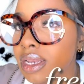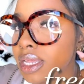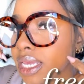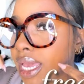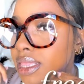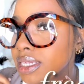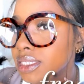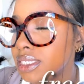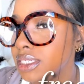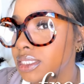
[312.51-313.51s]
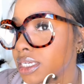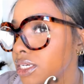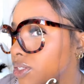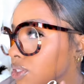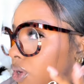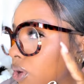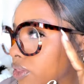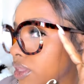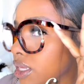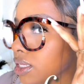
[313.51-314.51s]
Look at the details
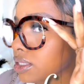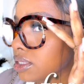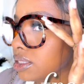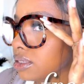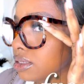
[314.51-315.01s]
on this.